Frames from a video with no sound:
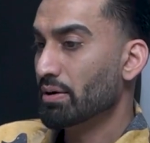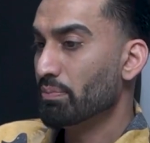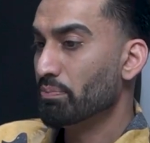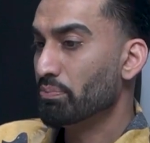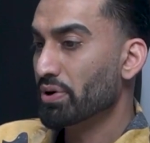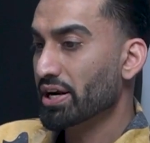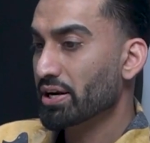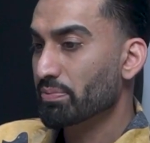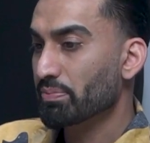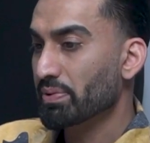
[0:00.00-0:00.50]

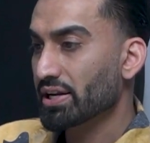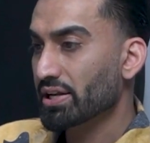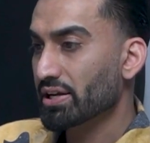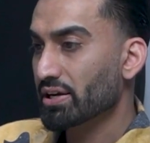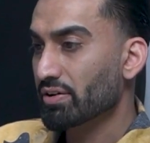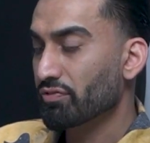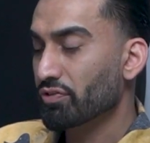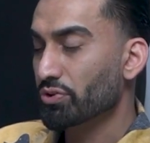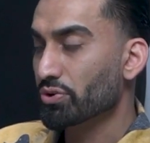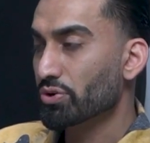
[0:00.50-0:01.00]
Break
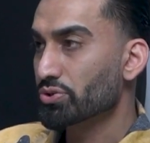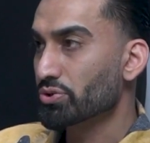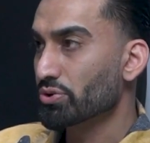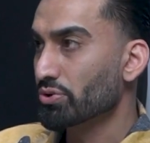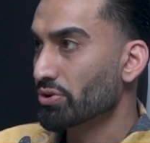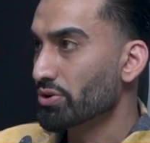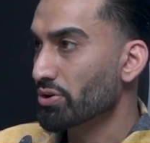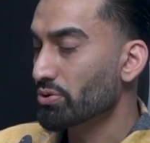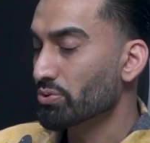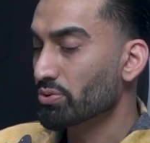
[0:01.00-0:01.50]
Media, for those who
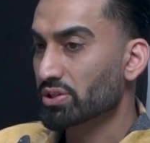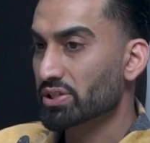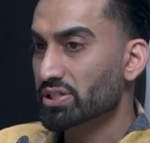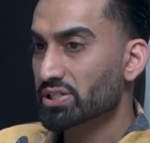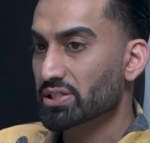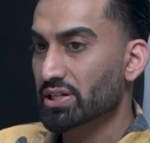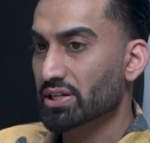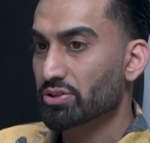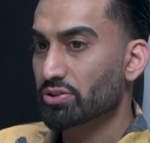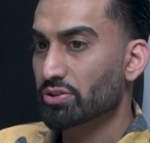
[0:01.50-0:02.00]
don't know who are
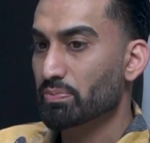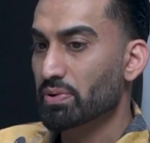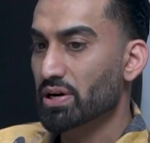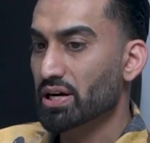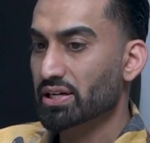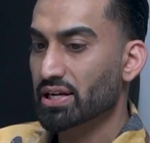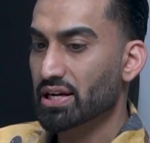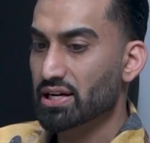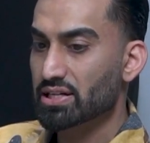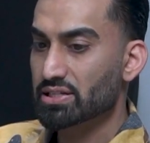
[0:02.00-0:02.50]
listening to the
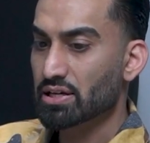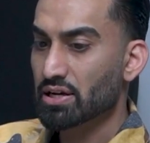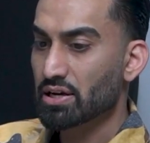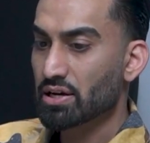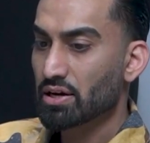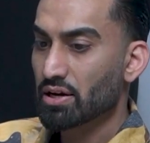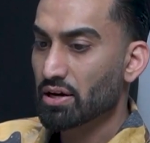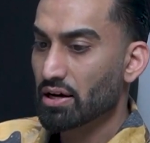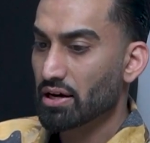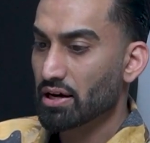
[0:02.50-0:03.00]
podcast,
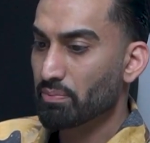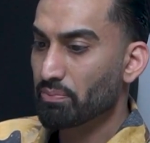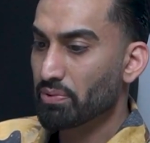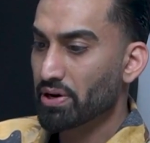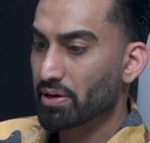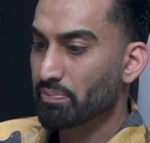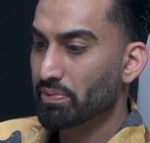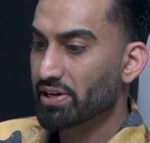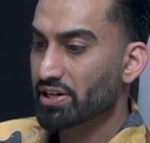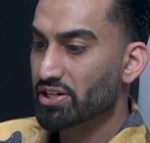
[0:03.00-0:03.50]

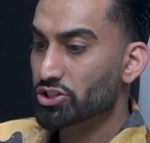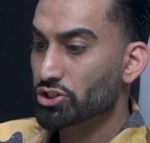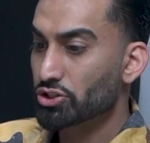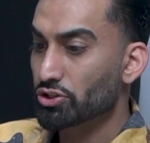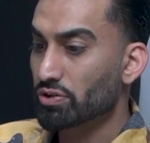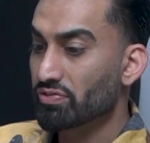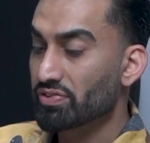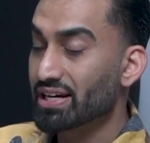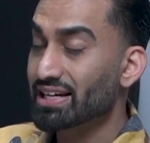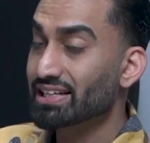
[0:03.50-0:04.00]
Break Media
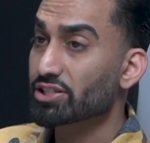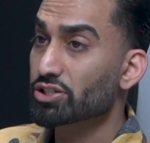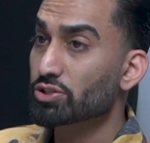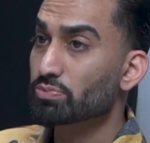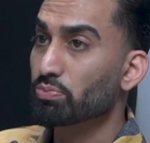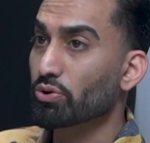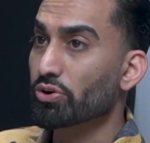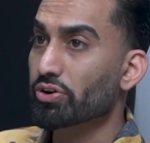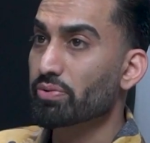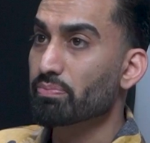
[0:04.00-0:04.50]
served as the
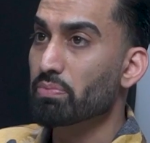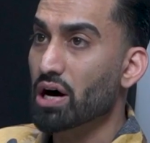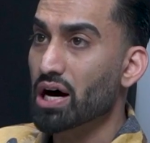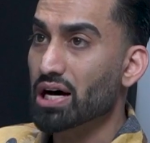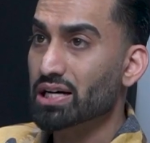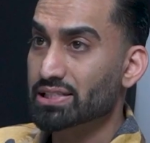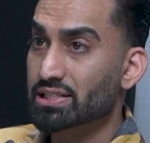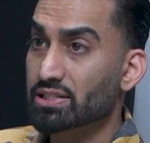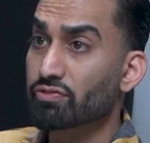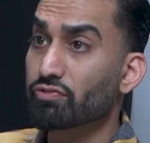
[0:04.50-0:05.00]
sport of
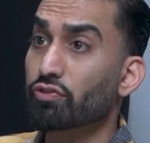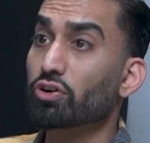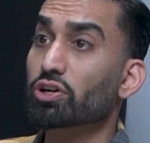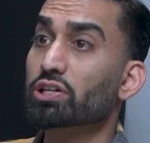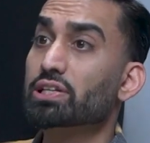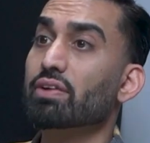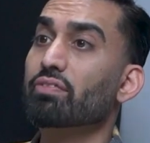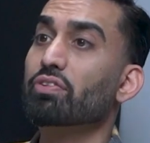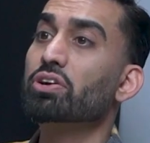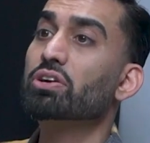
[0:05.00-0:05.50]
boxing's
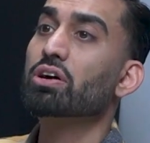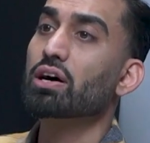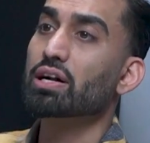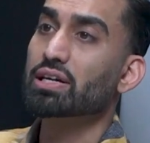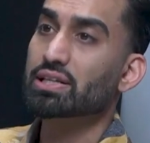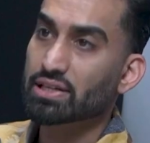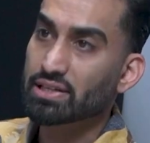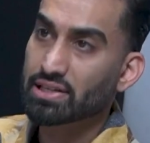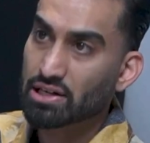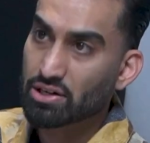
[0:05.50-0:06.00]
first ever
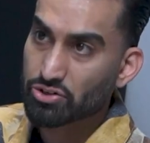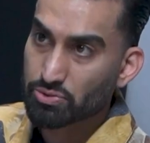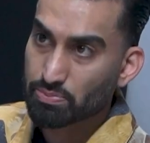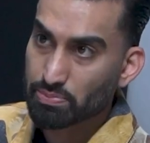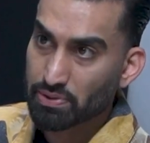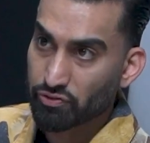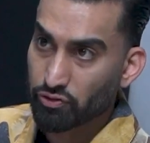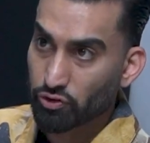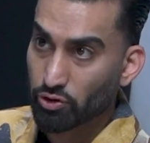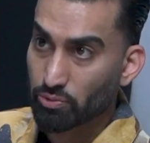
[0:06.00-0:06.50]
content house.
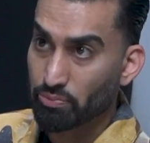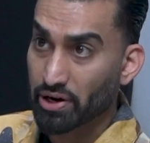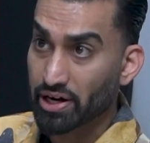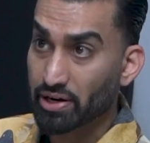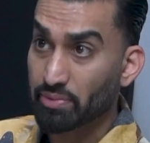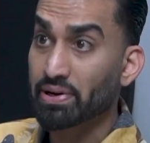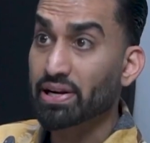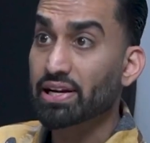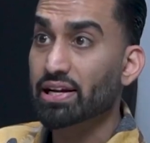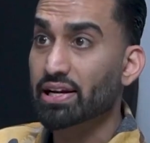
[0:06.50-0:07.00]
Before
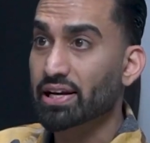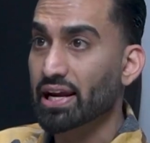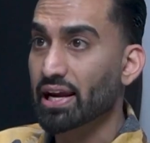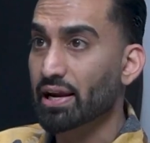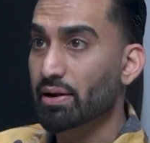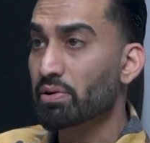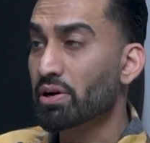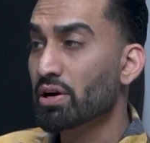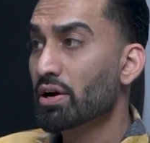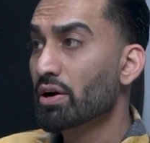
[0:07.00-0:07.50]
Break Media
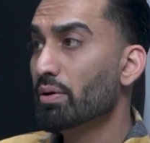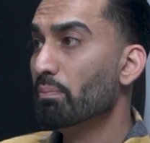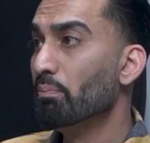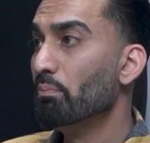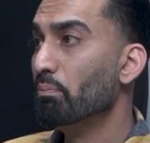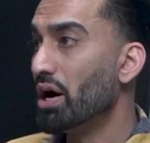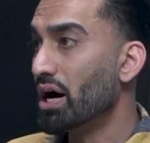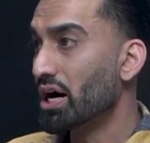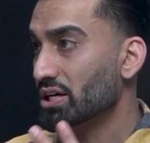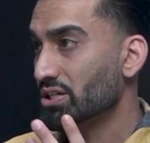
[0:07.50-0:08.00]
came,
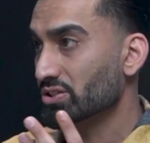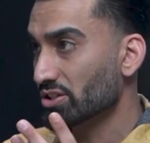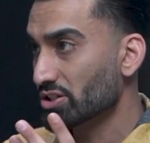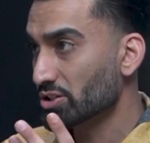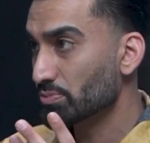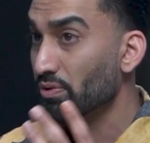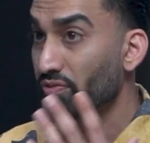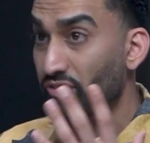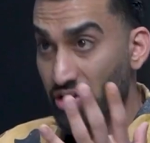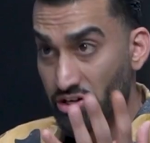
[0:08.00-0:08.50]
boxers,
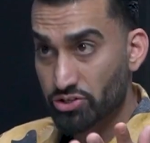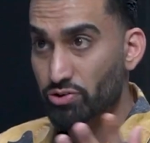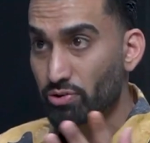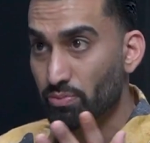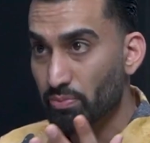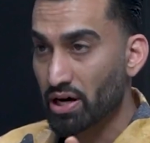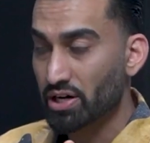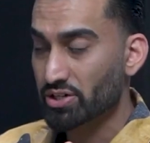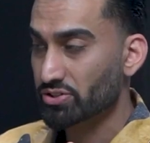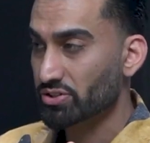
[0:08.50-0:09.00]
professional
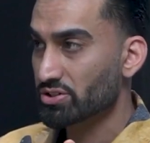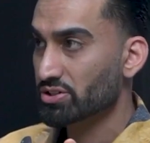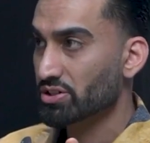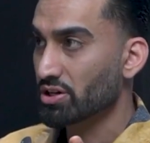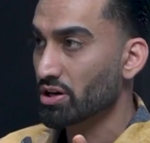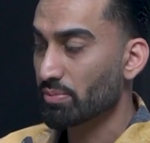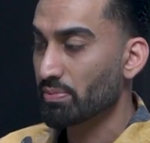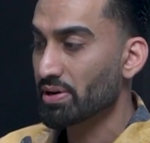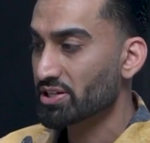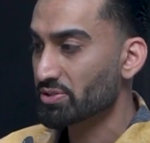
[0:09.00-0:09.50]
boxers,
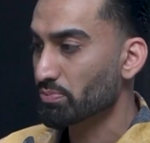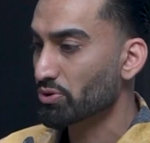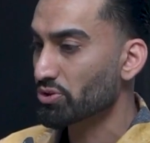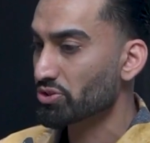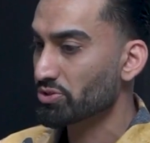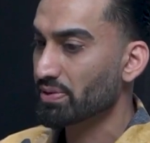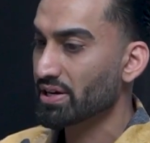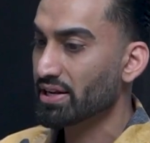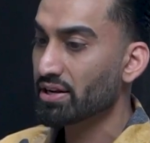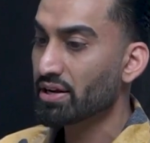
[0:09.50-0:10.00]
combat
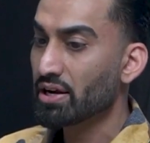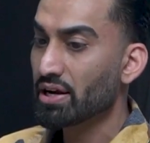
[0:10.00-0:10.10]
sportsmen,